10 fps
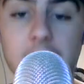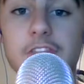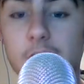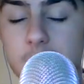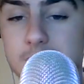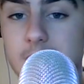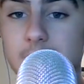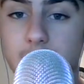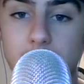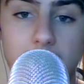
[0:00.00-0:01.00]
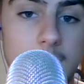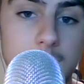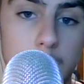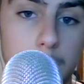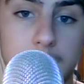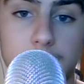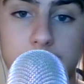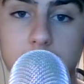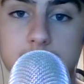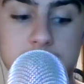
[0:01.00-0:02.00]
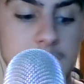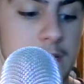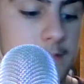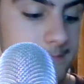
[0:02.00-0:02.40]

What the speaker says: 13th, I've got Brentford FC.